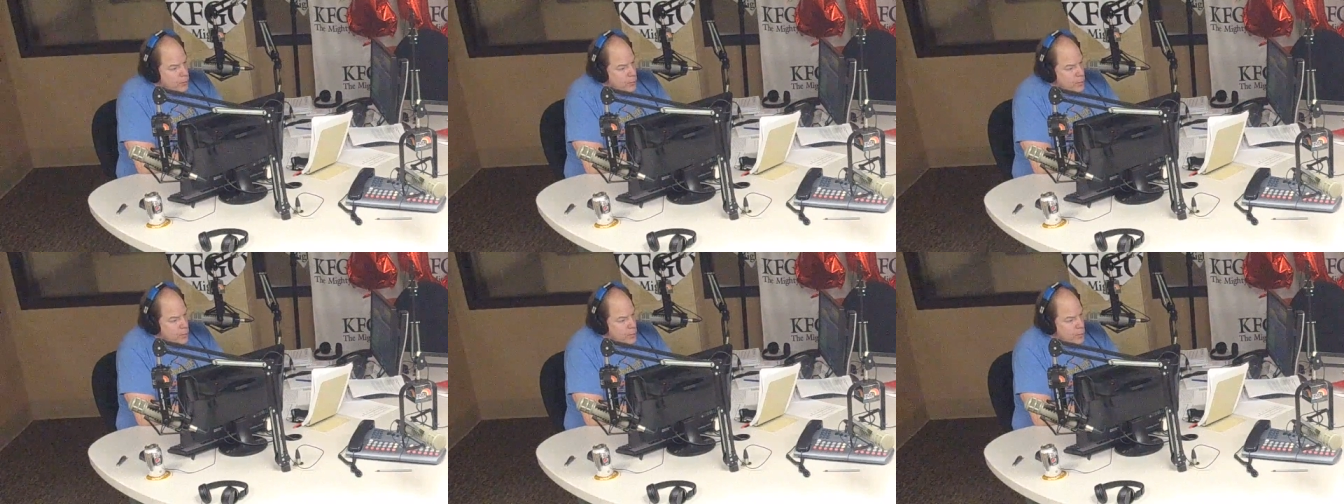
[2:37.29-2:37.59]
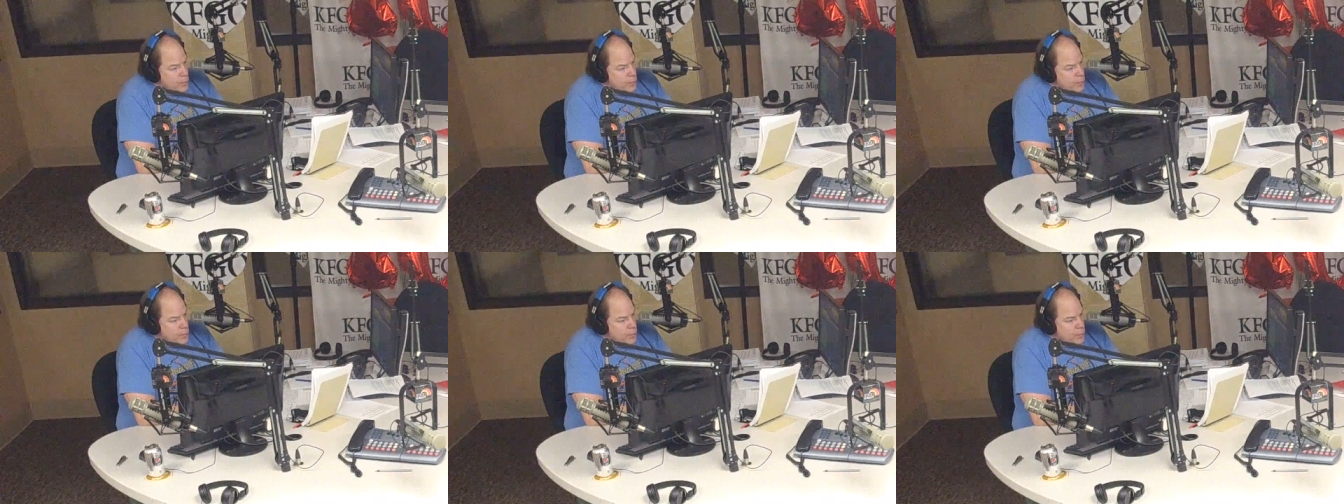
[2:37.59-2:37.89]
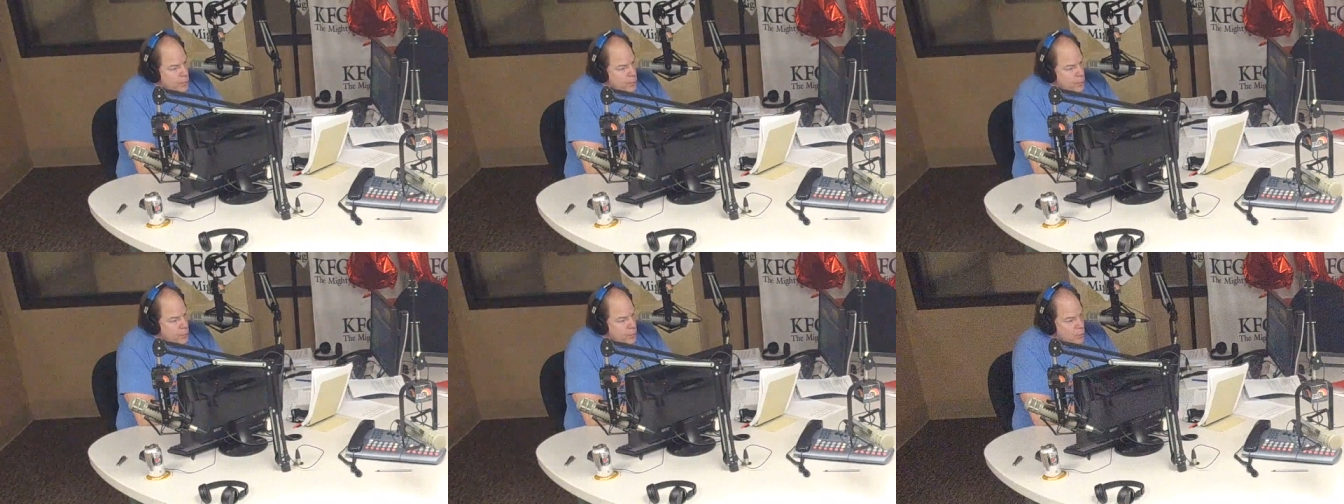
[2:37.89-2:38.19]
And it'll
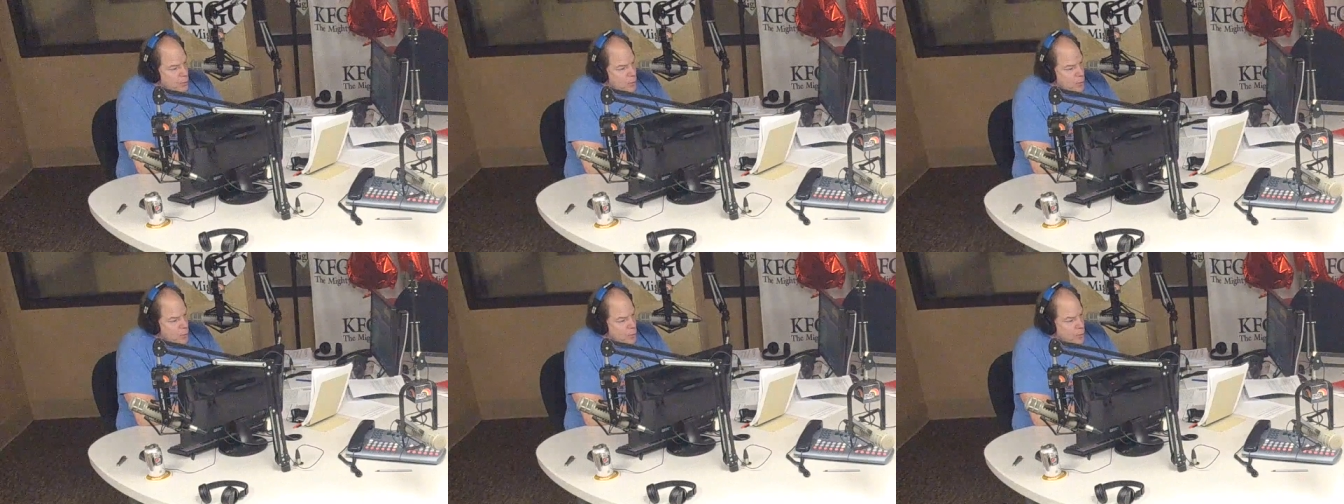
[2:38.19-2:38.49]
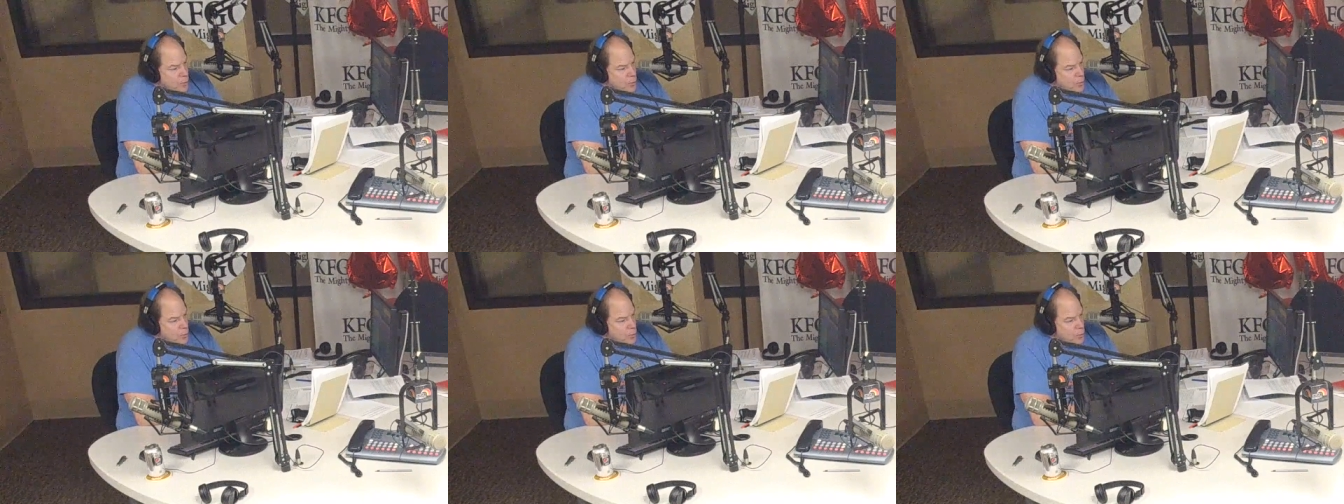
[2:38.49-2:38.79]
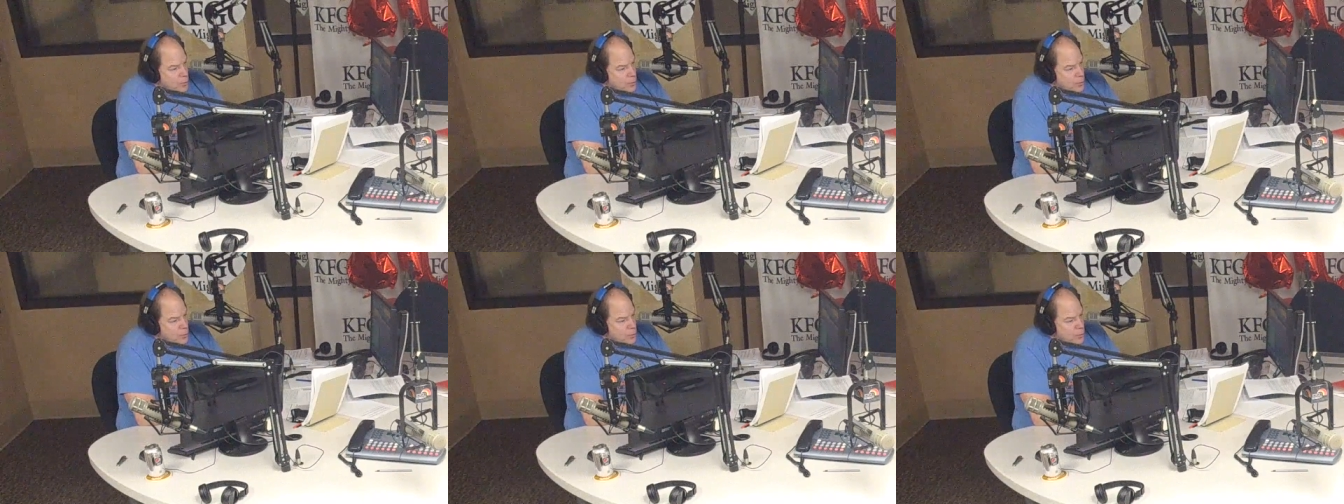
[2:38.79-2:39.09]
be a good test
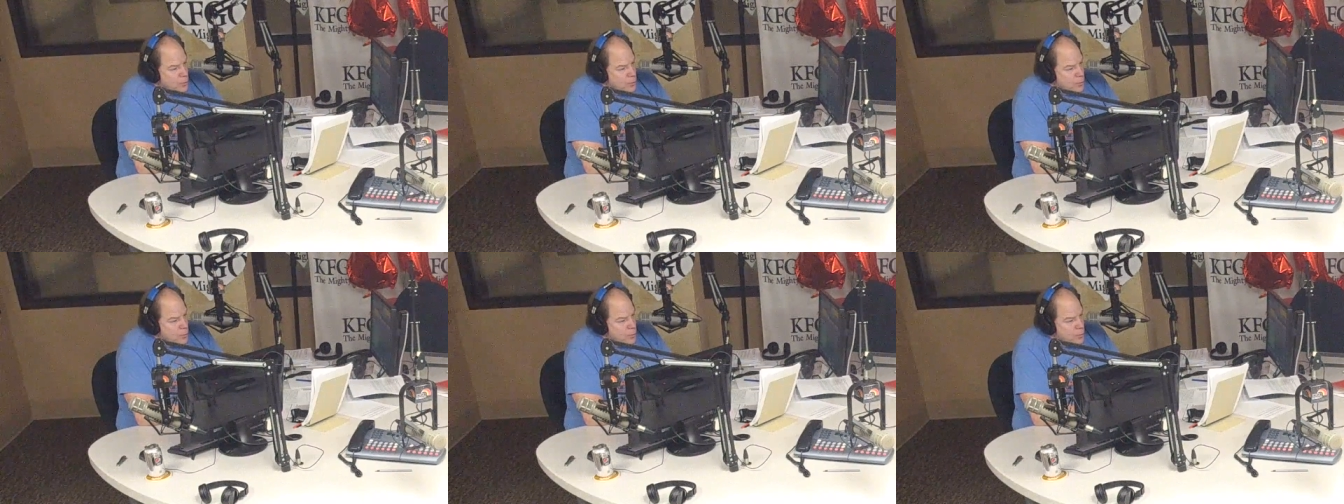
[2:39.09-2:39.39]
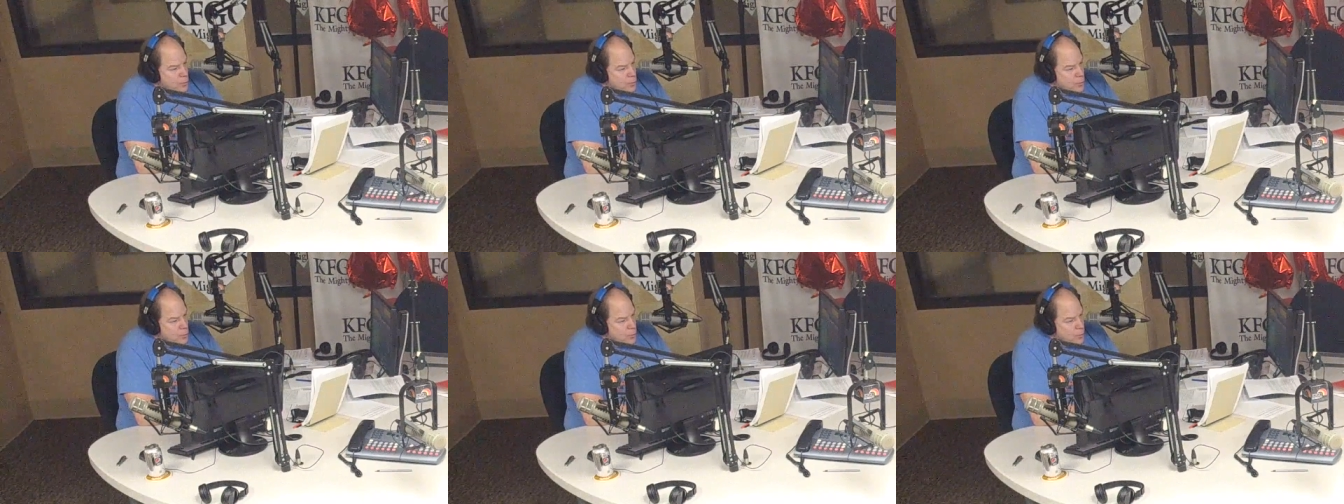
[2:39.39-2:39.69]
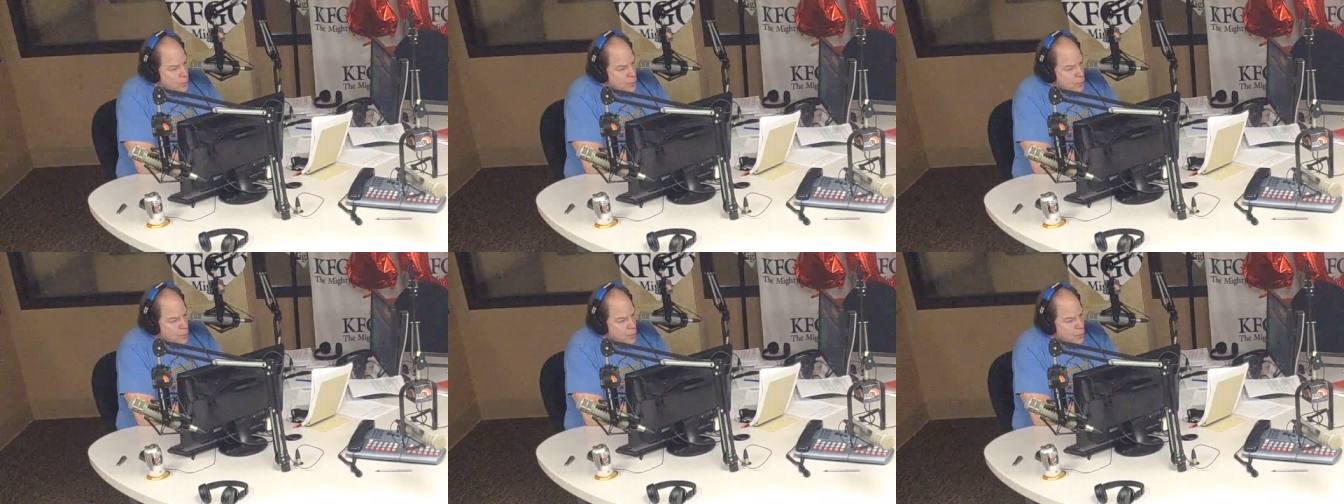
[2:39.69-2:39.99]
uh, for each
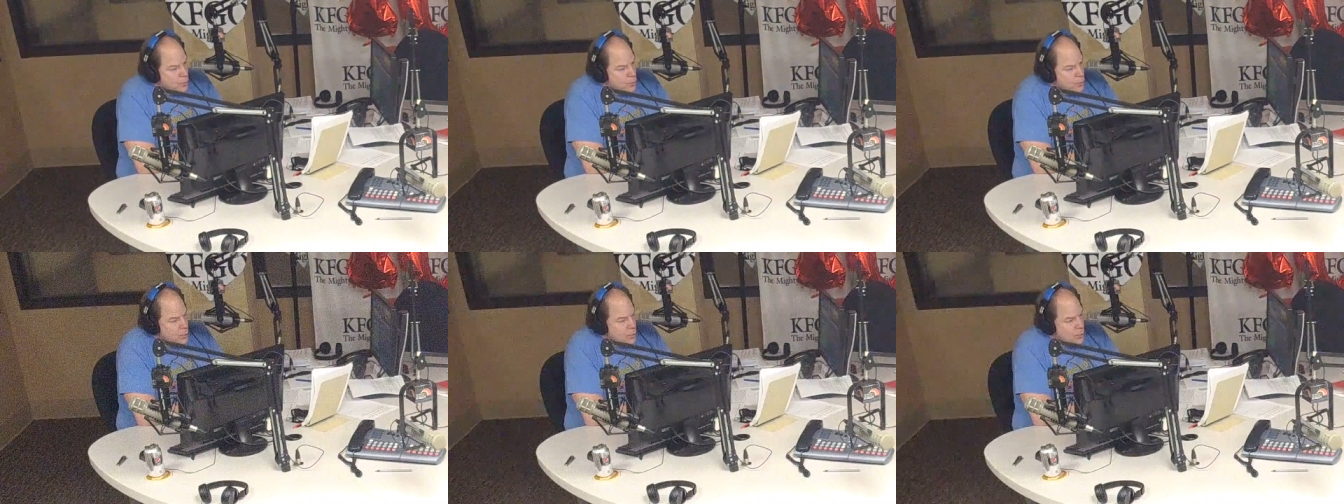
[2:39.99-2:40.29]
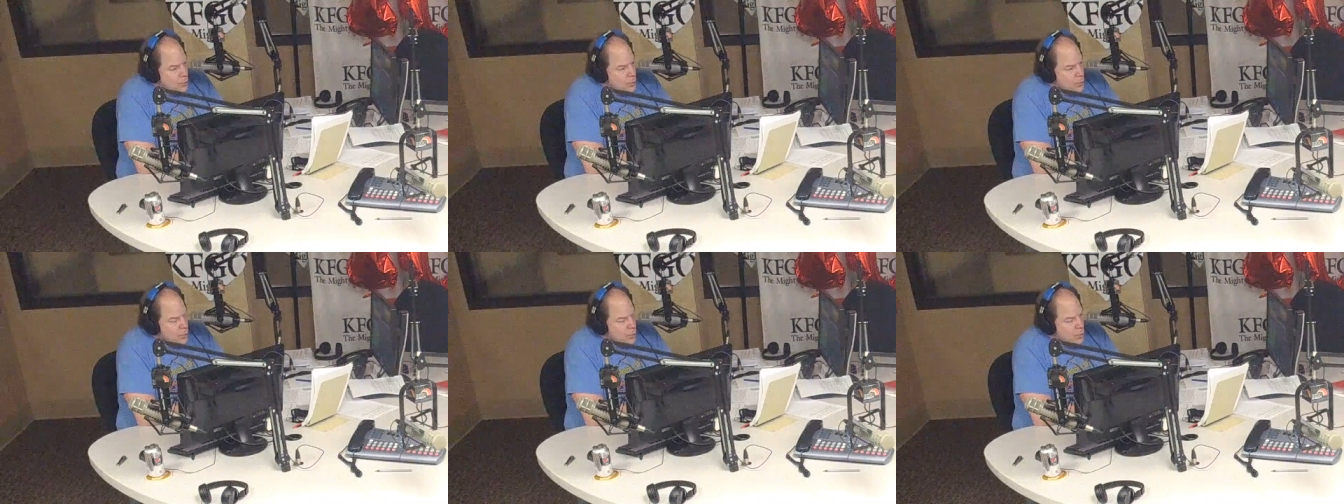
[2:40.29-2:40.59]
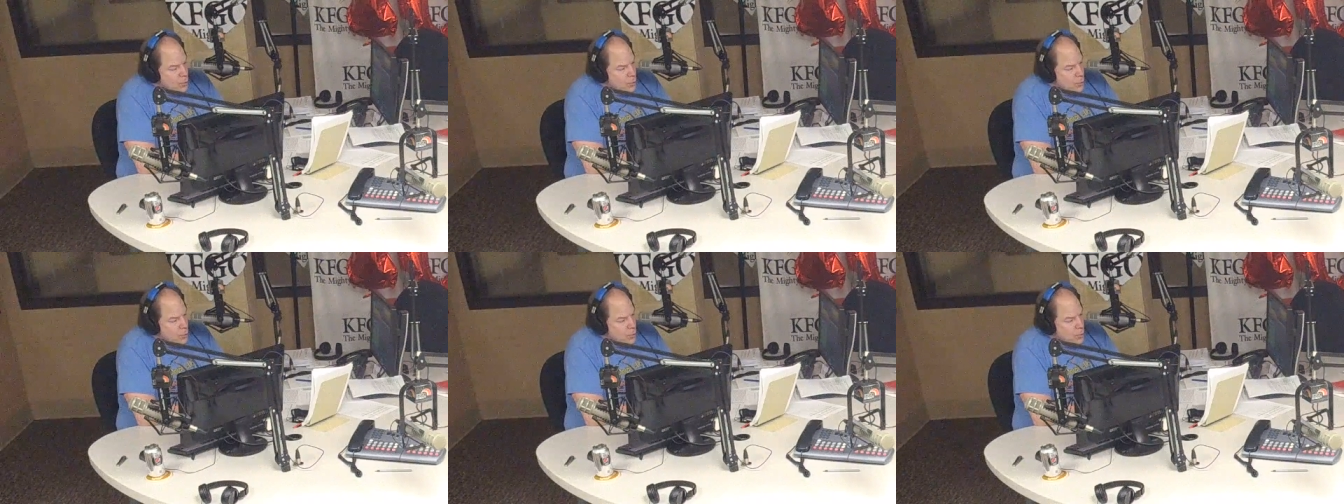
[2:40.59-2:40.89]
group, and, and we'll find
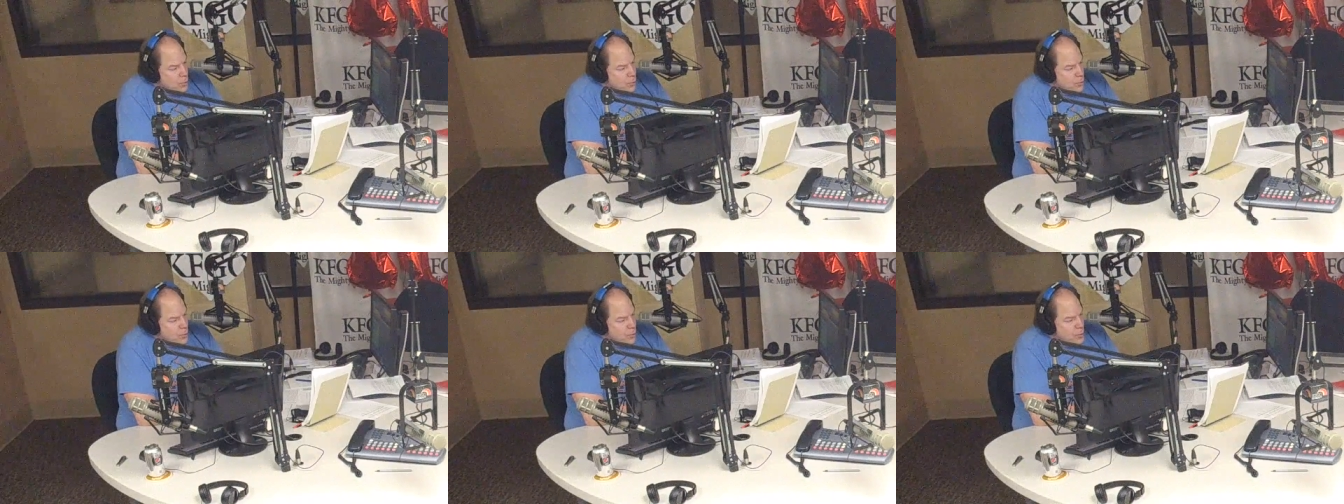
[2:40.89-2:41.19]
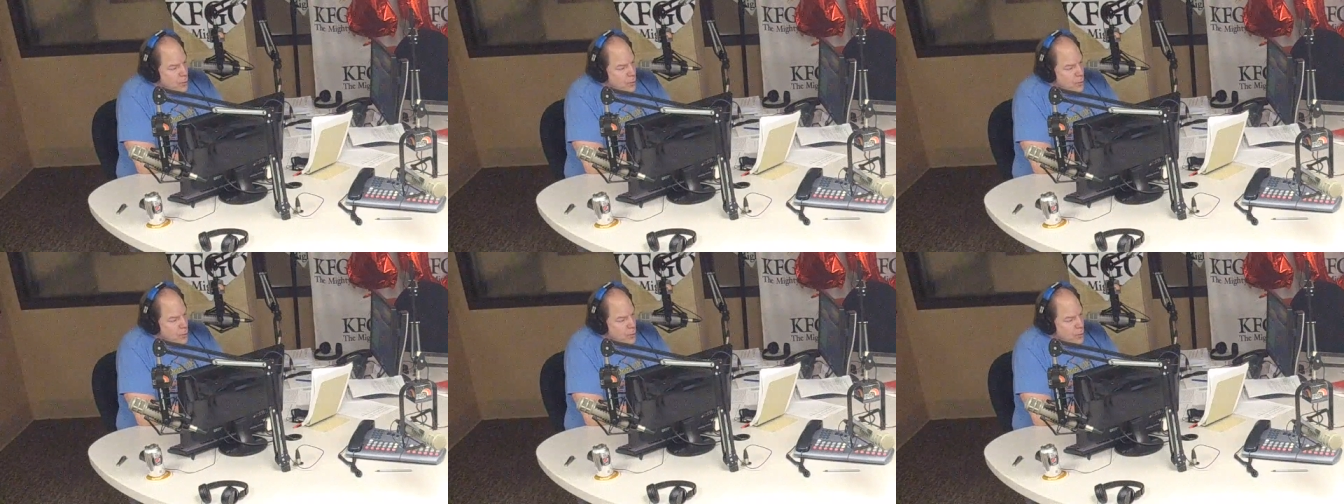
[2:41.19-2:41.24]
out what happens.